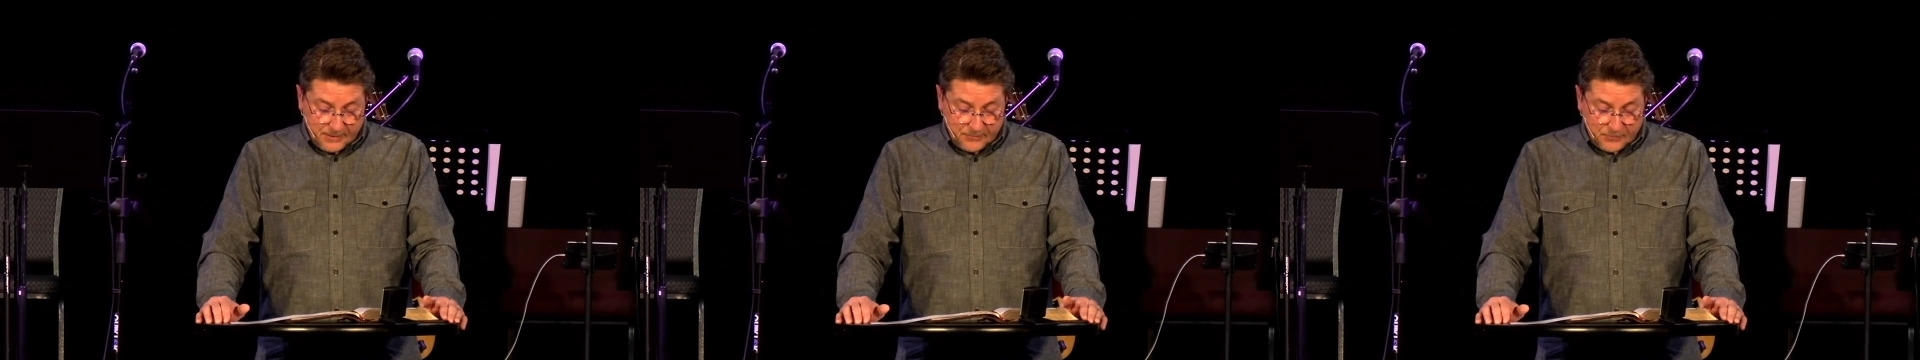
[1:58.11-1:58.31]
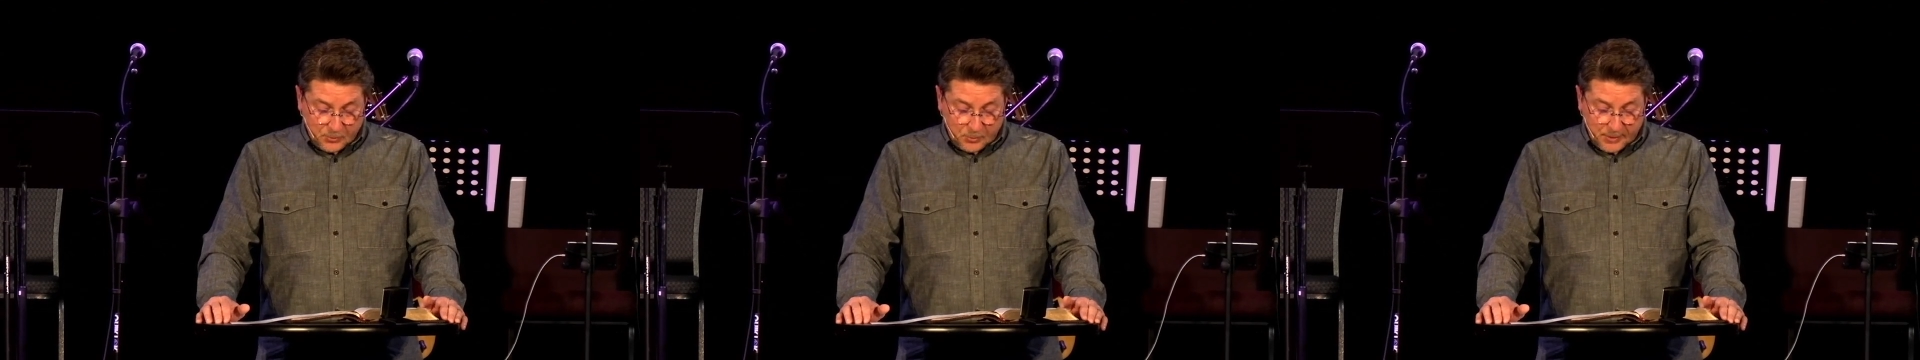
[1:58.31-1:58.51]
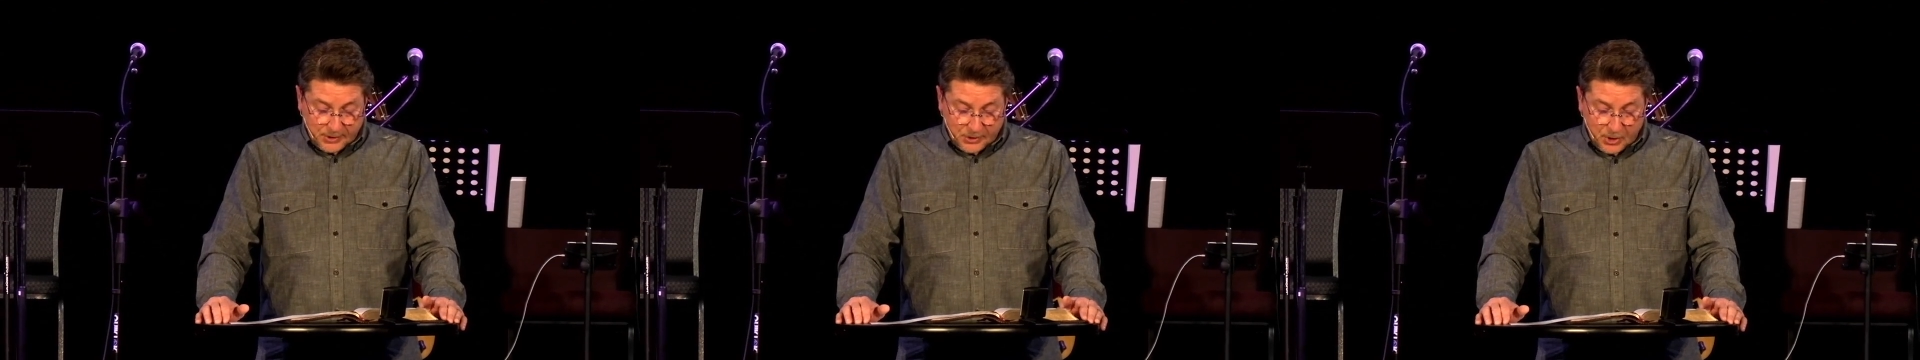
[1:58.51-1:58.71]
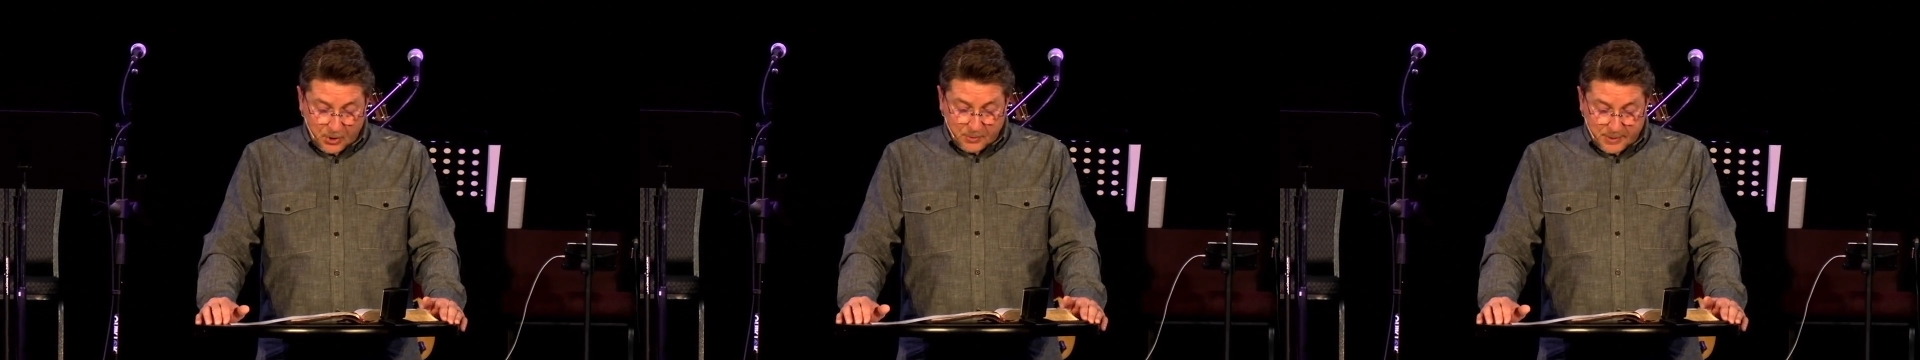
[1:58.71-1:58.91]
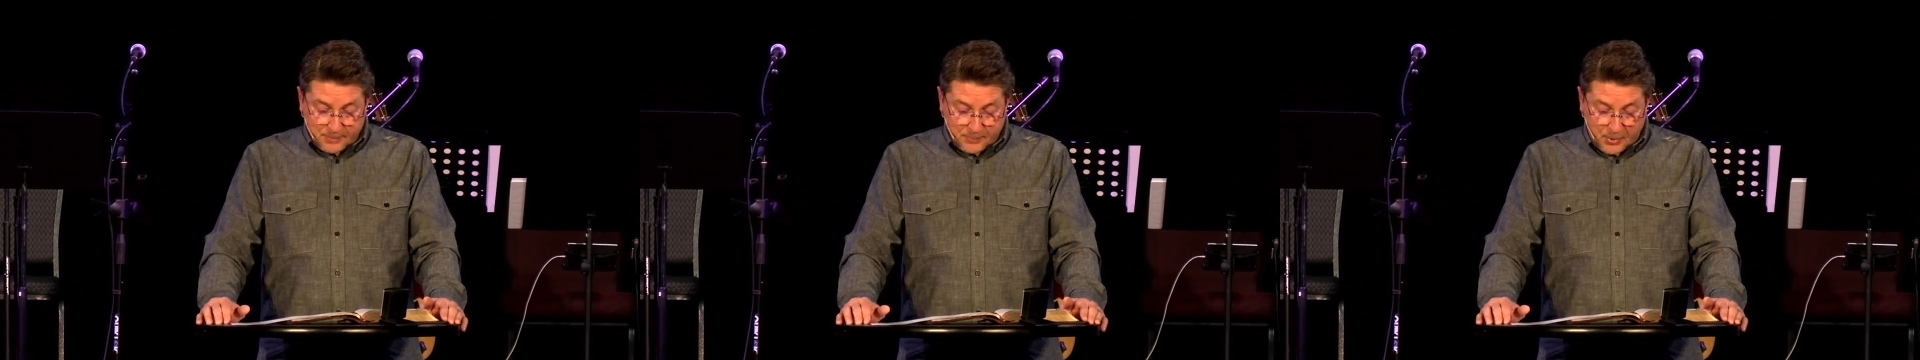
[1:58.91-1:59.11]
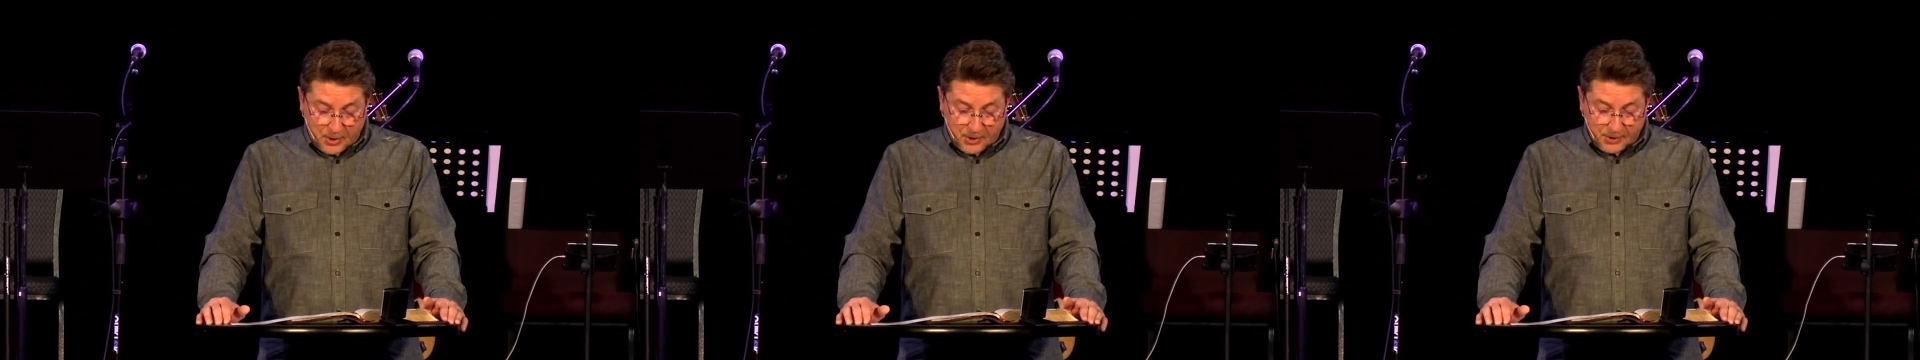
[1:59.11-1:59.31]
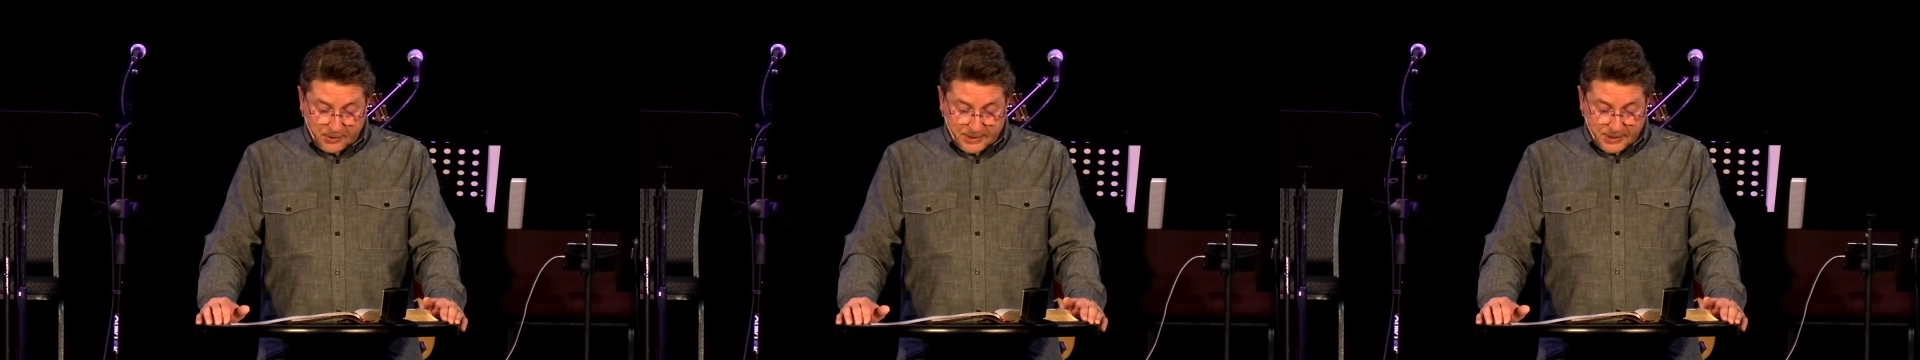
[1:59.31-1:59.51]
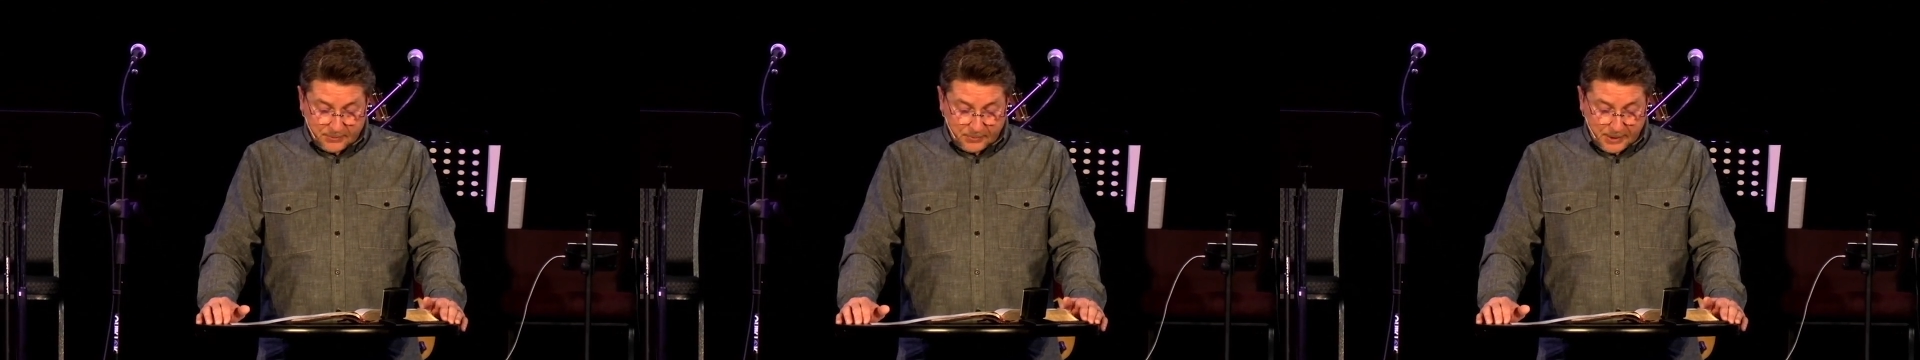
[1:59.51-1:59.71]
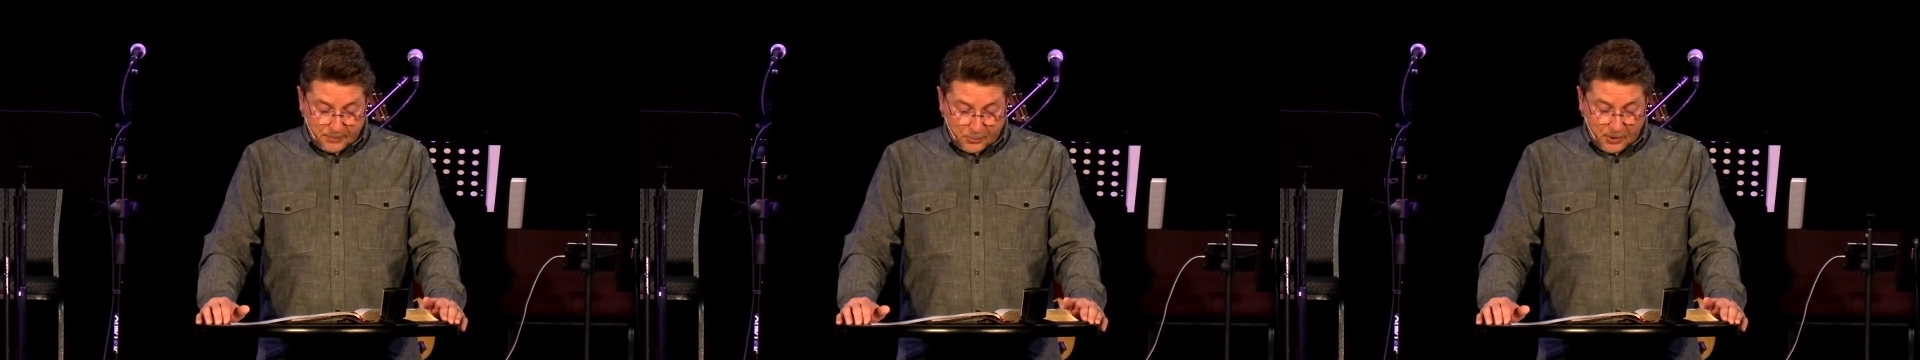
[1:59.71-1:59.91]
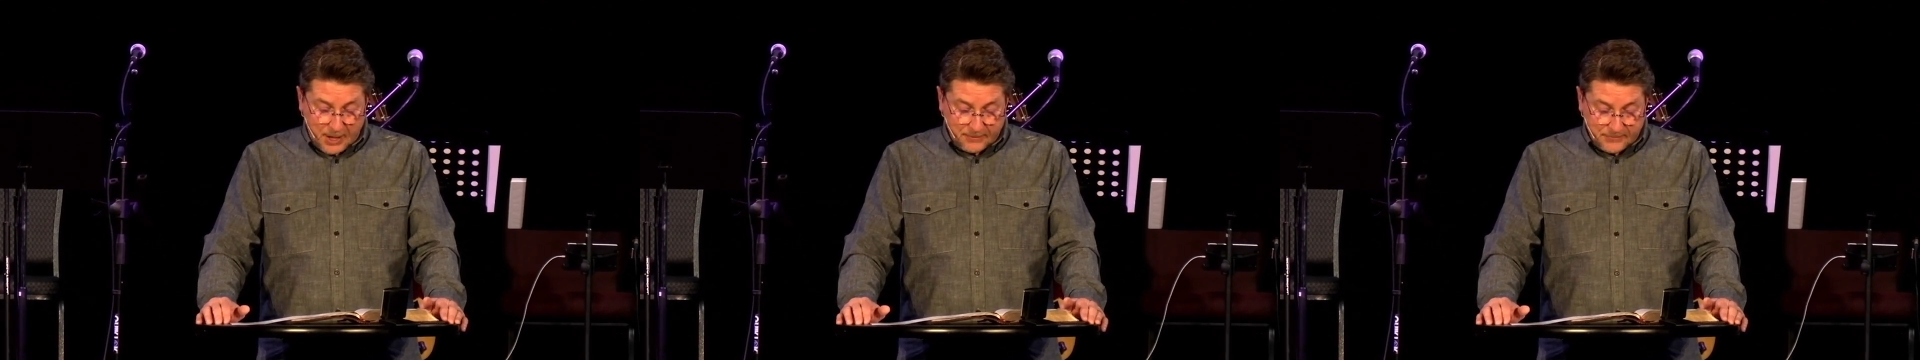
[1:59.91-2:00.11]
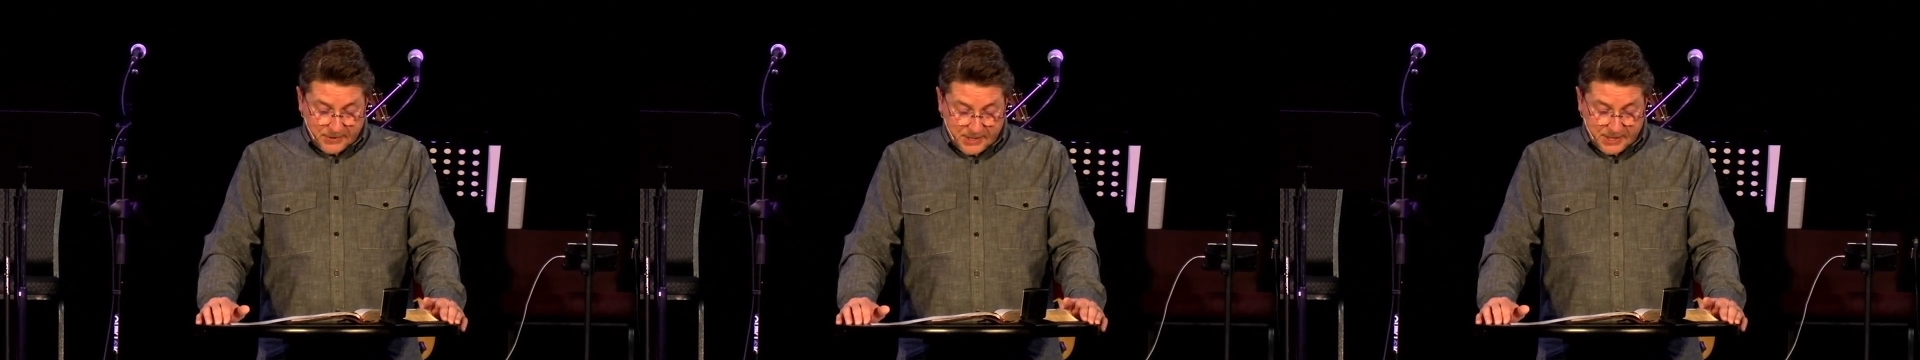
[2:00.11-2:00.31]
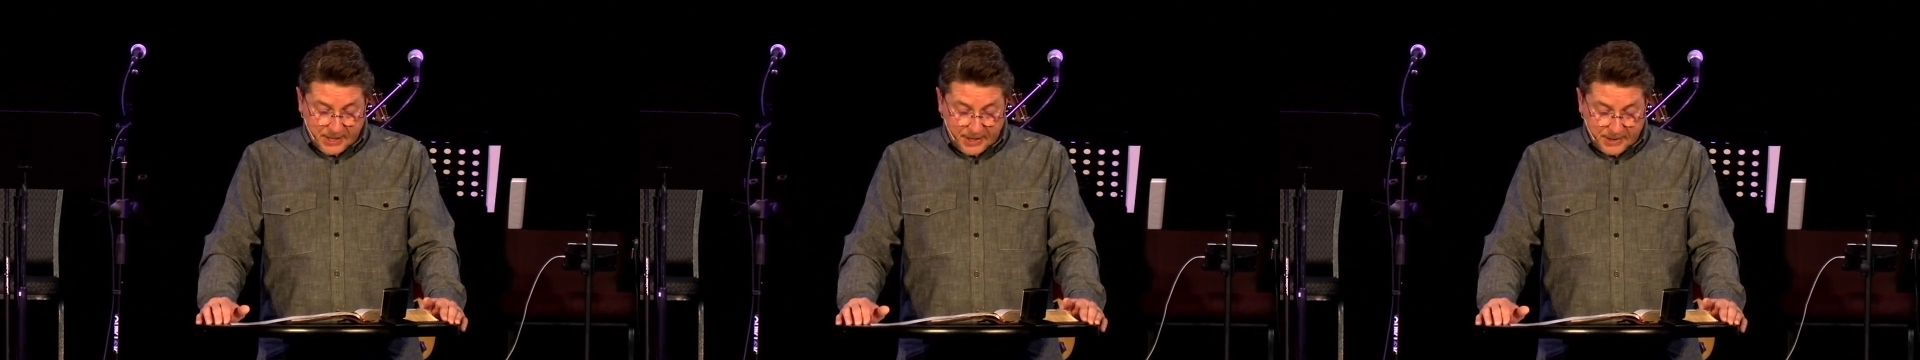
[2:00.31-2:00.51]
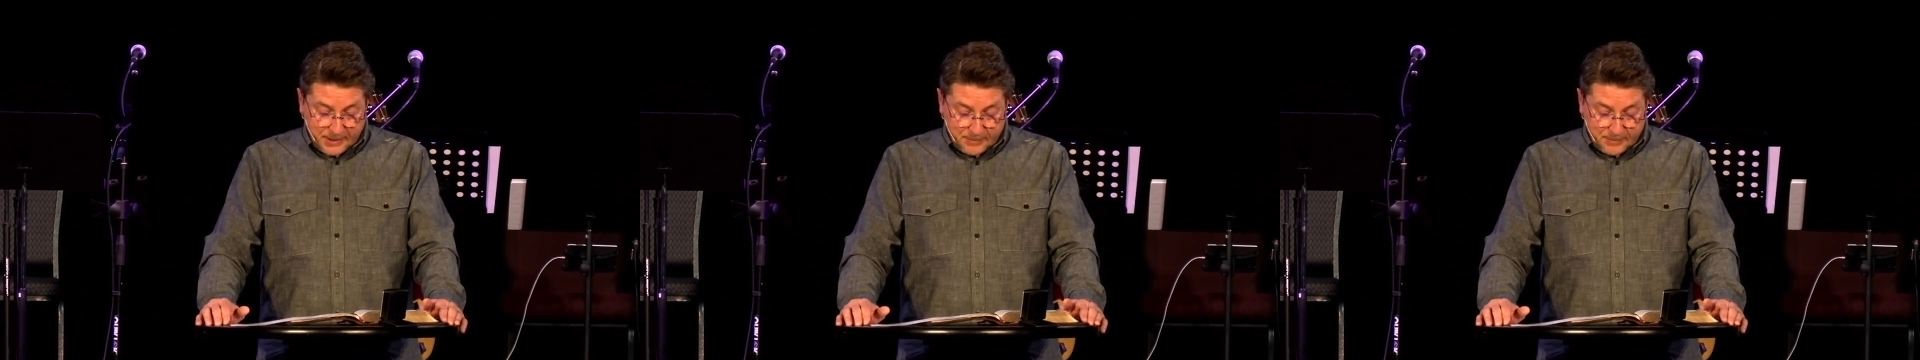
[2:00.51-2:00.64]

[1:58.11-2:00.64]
For we know in part and we prophesy